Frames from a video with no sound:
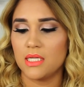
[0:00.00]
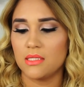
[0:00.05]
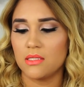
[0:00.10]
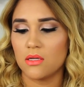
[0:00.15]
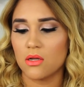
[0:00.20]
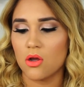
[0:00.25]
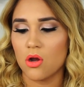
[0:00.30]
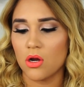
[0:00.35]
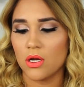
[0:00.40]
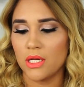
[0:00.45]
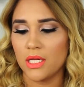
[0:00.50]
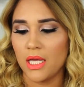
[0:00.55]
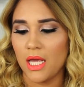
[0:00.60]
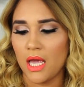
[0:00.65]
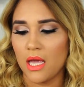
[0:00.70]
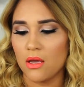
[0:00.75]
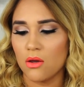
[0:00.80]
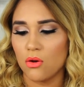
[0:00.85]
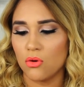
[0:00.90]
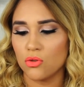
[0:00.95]
It's the
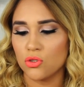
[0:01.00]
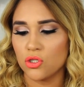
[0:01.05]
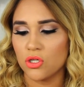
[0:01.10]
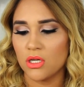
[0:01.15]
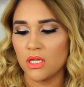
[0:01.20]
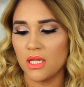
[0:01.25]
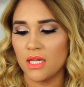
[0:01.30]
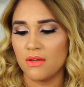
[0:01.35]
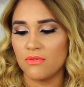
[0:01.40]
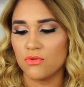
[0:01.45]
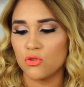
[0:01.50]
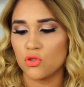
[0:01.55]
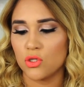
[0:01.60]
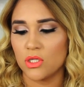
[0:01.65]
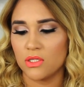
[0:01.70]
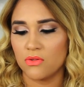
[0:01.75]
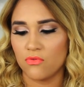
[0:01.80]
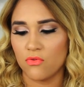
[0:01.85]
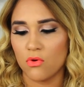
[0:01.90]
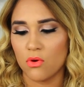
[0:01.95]
Garnier Ultra Lift
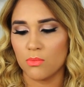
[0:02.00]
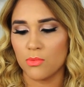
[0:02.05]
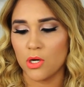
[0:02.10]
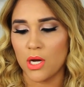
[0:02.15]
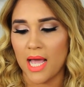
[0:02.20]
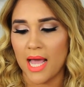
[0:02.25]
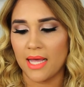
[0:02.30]
Transformer